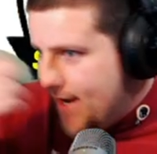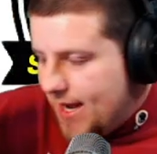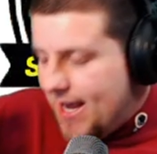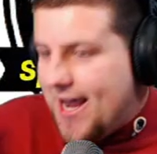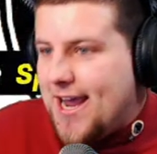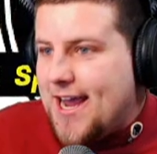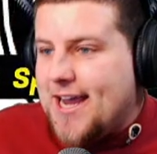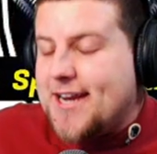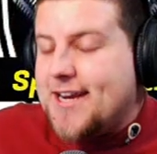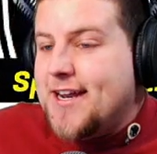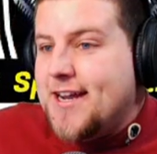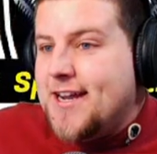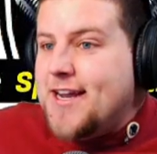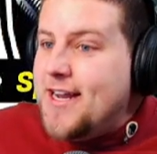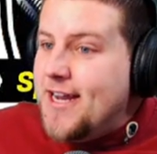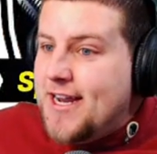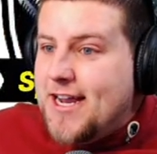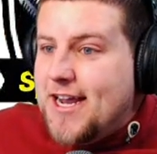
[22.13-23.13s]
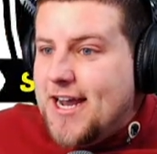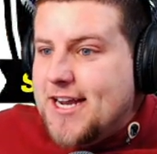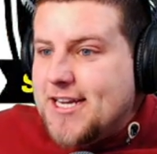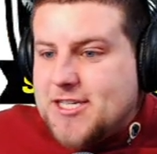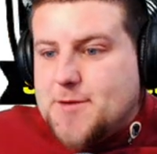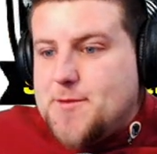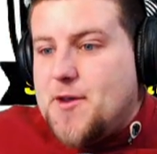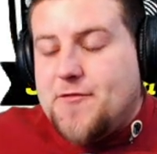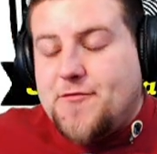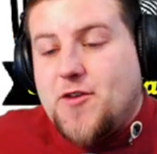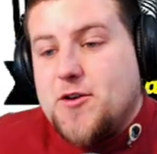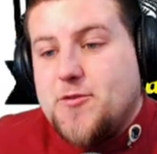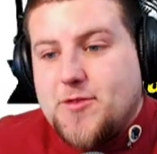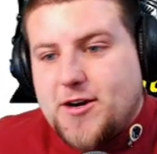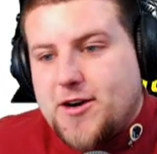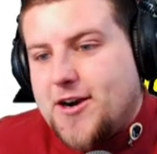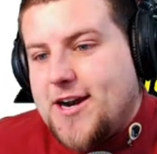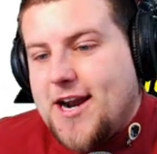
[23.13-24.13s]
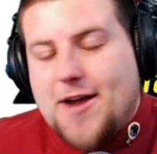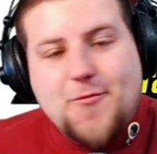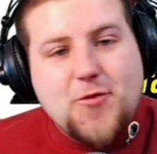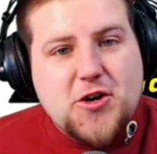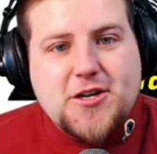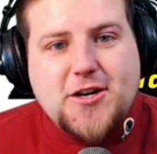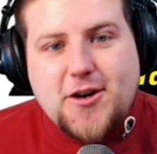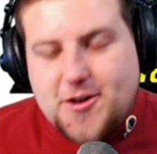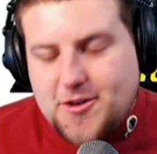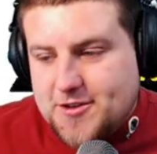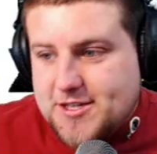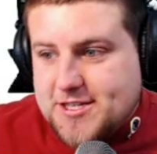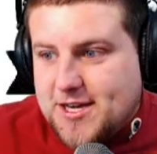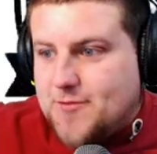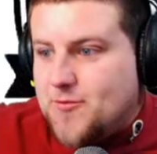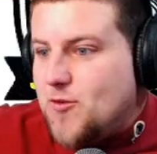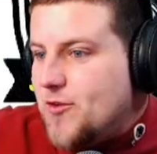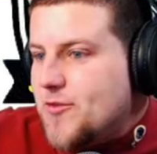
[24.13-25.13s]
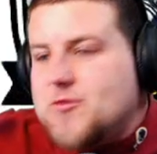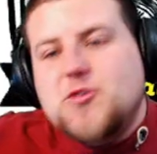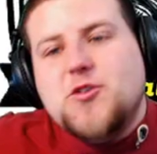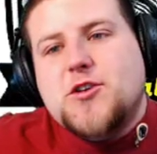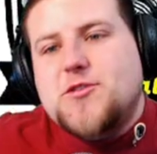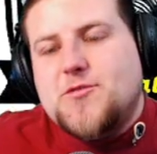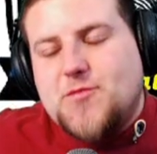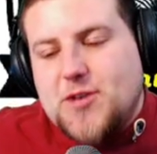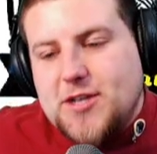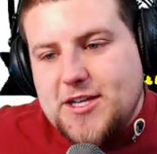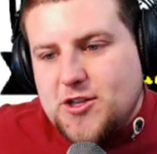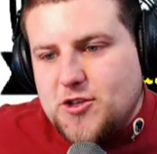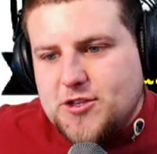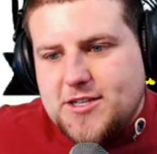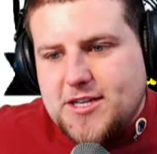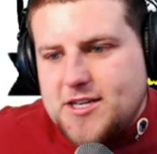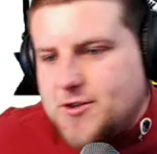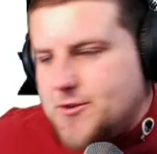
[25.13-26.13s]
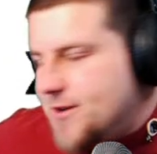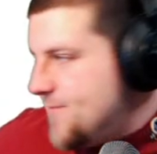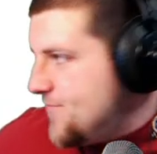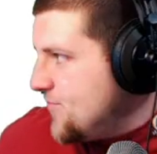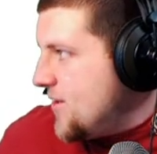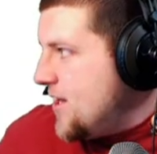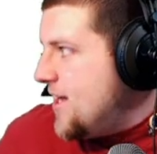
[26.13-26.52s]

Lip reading: And it's going to be a fun one, all right? I've worked hard on this. I've looked into it.